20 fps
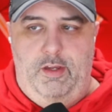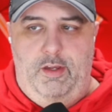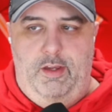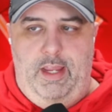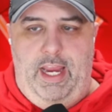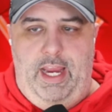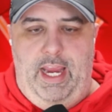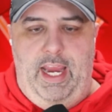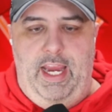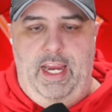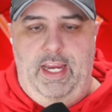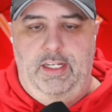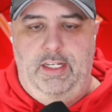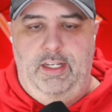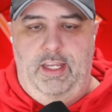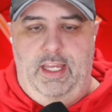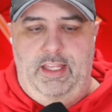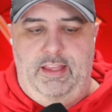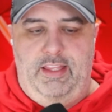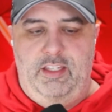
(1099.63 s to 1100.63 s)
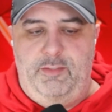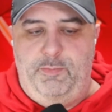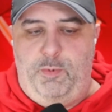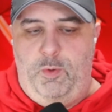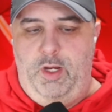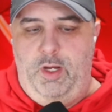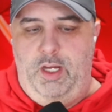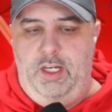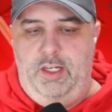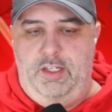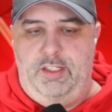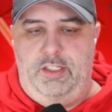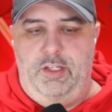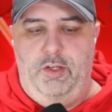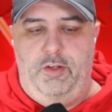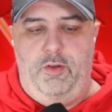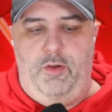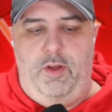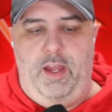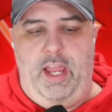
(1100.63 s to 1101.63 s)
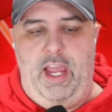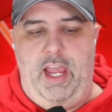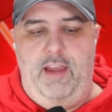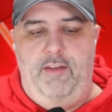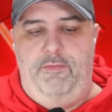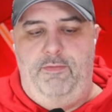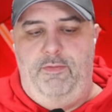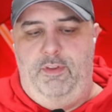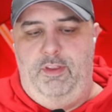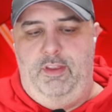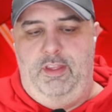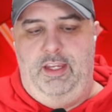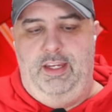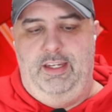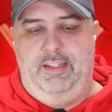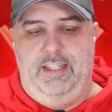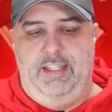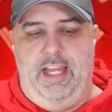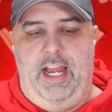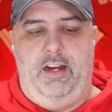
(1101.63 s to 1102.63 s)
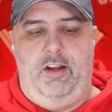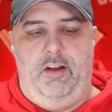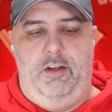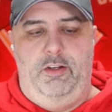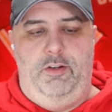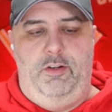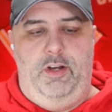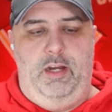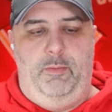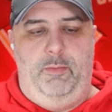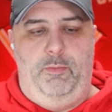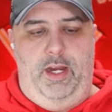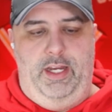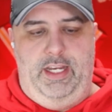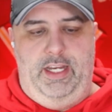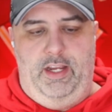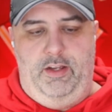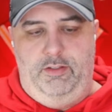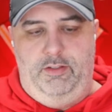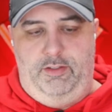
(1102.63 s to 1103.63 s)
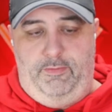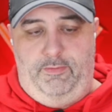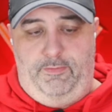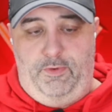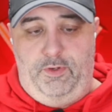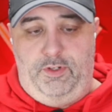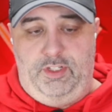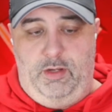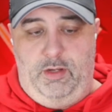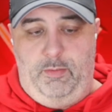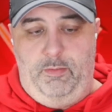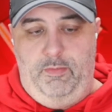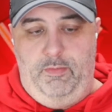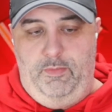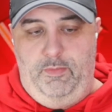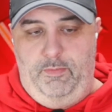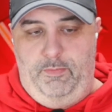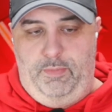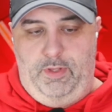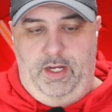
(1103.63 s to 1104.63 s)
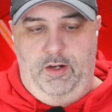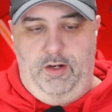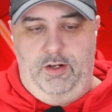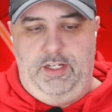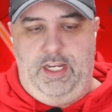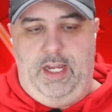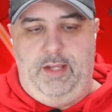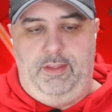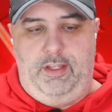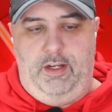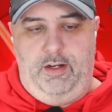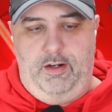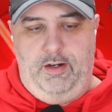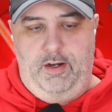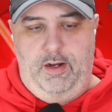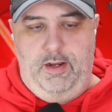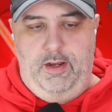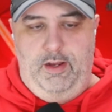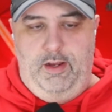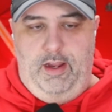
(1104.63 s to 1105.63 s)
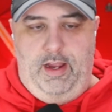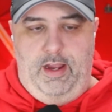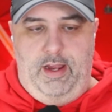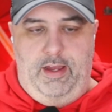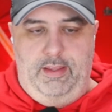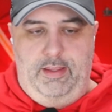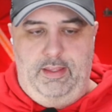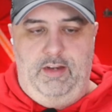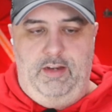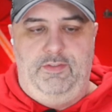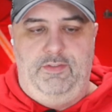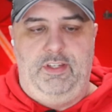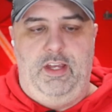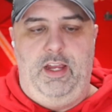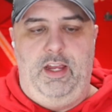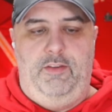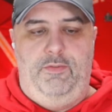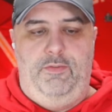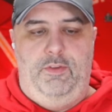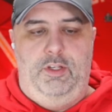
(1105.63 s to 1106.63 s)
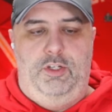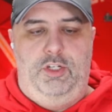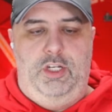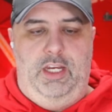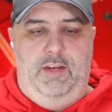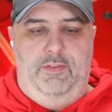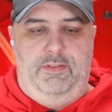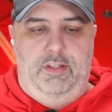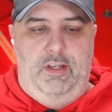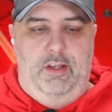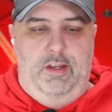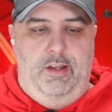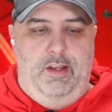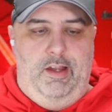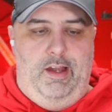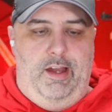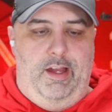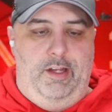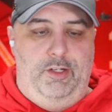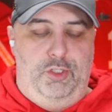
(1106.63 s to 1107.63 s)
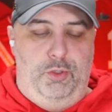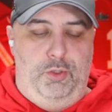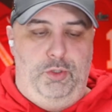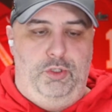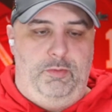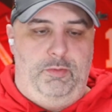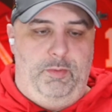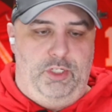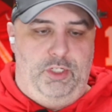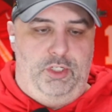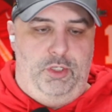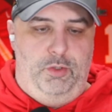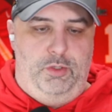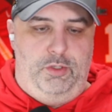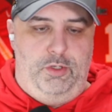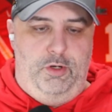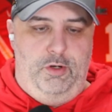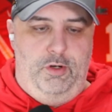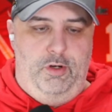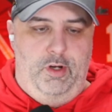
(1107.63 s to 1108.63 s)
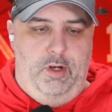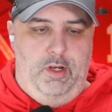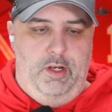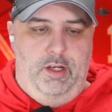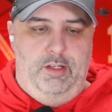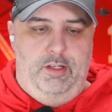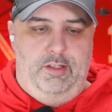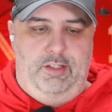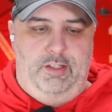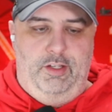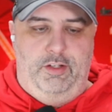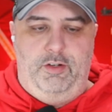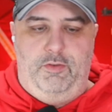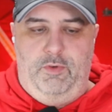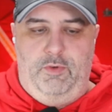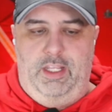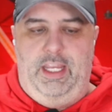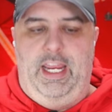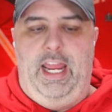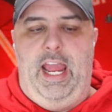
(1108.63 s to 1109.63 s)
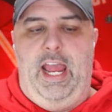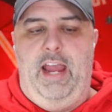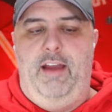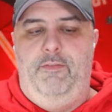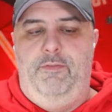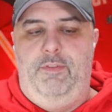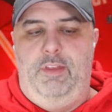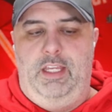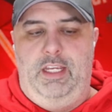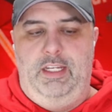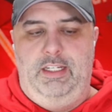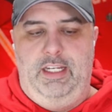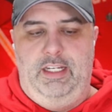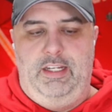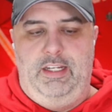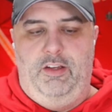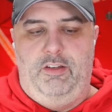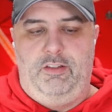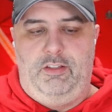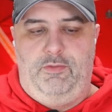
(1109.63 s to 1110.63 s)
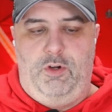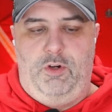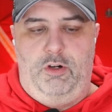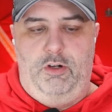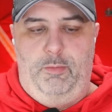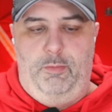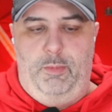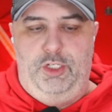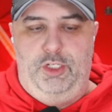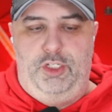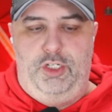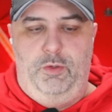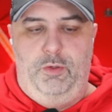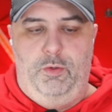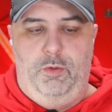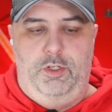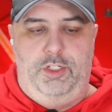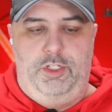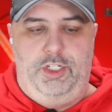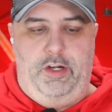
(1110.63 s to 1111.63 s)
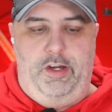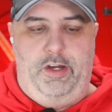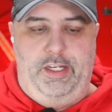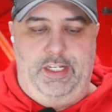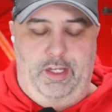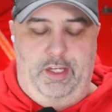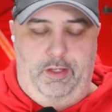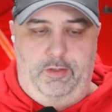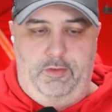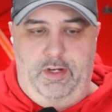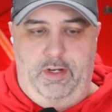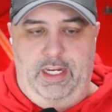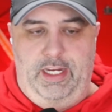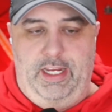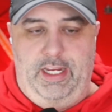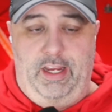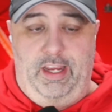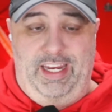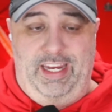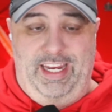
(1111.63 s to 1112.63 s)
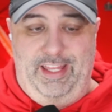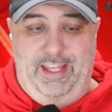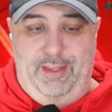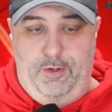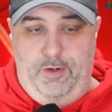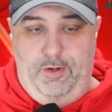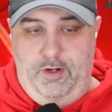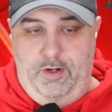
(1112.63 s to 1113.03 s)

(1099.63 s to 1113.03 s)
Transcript: And at this point, you still don't have the exact contract breakdowns for some players out there that have signed for the Chiefs. Juju Smith-Schuster still don't really have the details of Gardner Minshew or Jerry Tillery either.